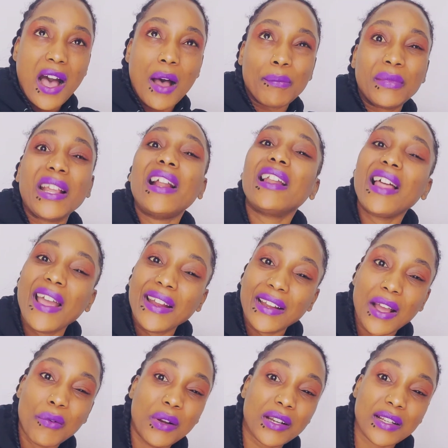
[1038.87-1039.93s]
decline, I
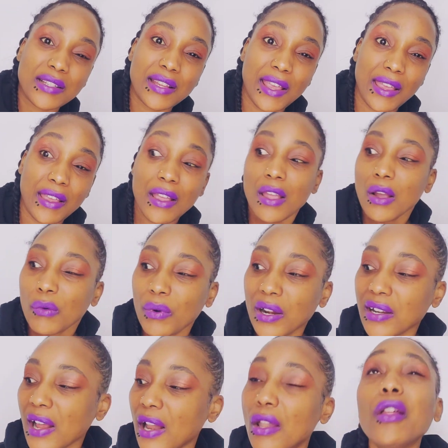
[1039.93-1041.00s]
want to say. We're
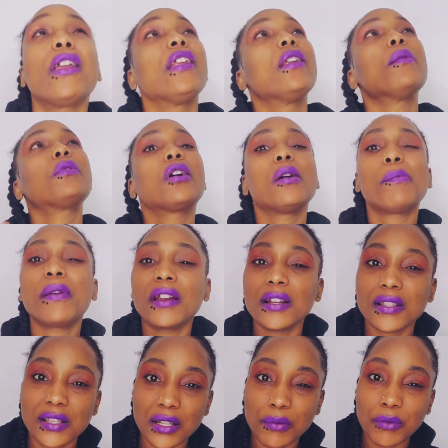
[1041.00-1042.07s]
not looking up to our
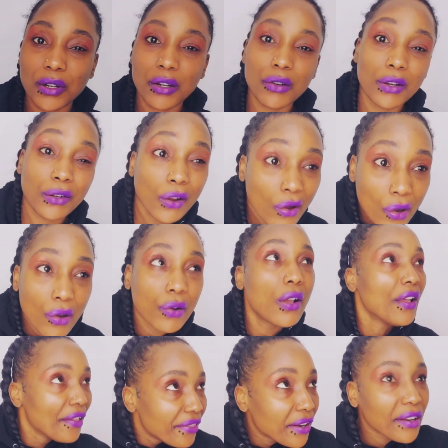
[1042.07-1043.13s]
parents anymore and going, oh,
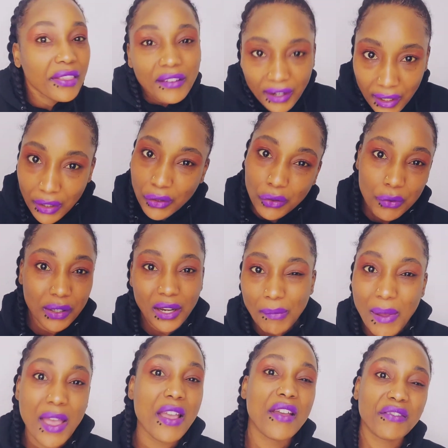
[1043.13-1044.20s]
they're 32. When am
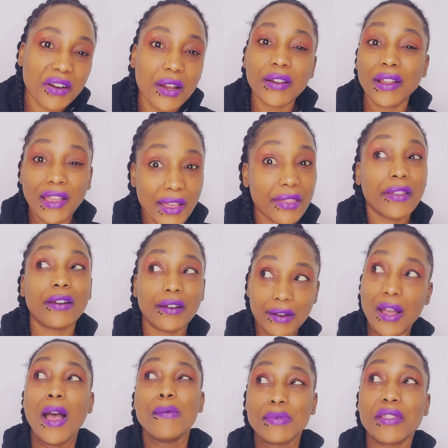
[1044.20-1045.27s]
I ever going to get there?
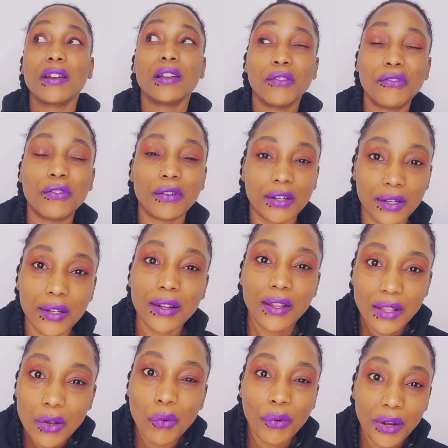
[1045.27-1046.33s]
I'm 34.
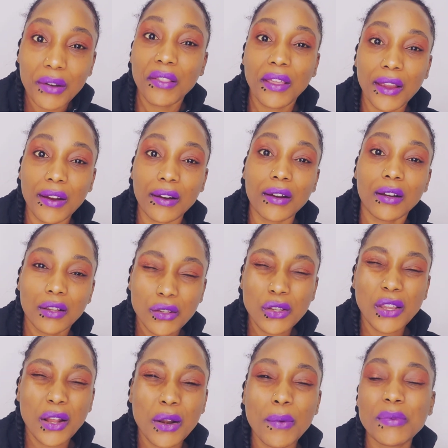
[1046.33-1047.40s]
We're there. You
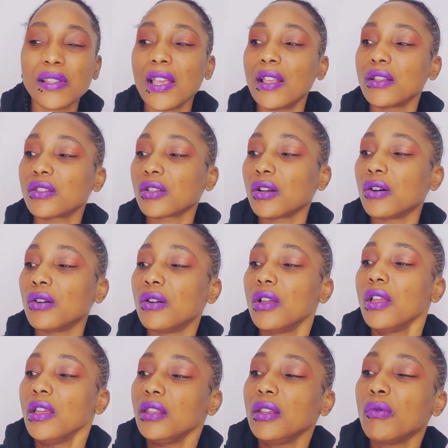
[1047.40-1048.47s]
get what I'm saying? So
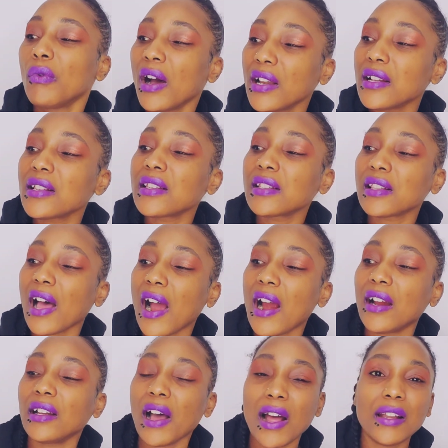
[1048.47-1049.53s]
you want to
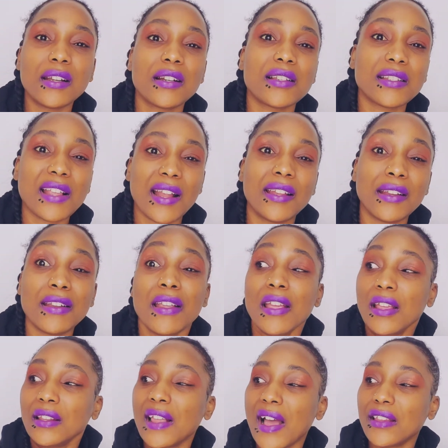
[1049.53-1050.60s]
start understanding
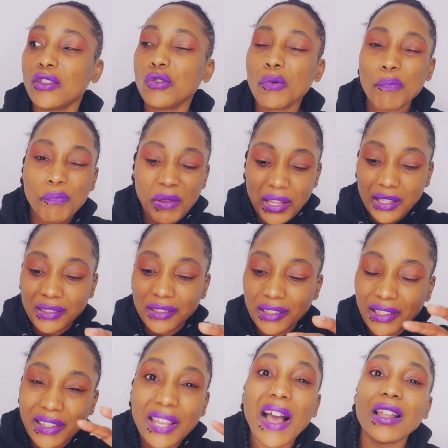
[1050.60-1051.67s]
that you build
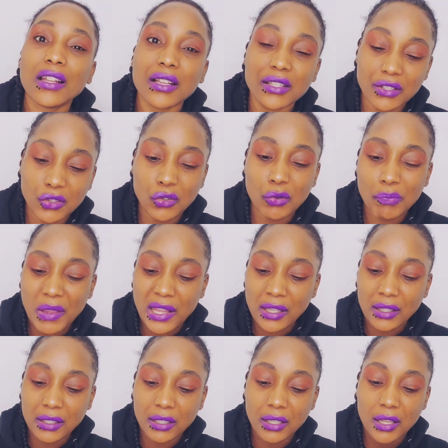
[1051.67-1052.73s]
callus. You build,